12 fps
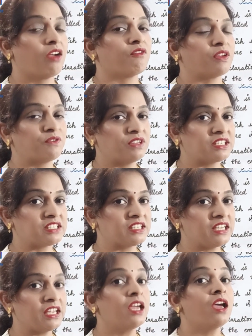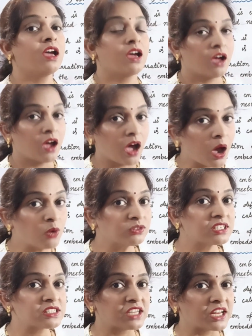We will see how
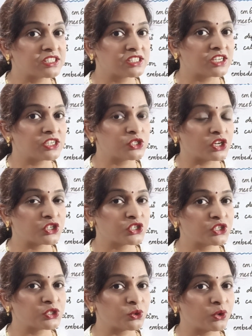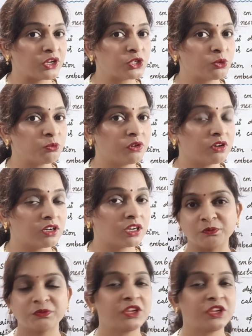this nested structure is going to work.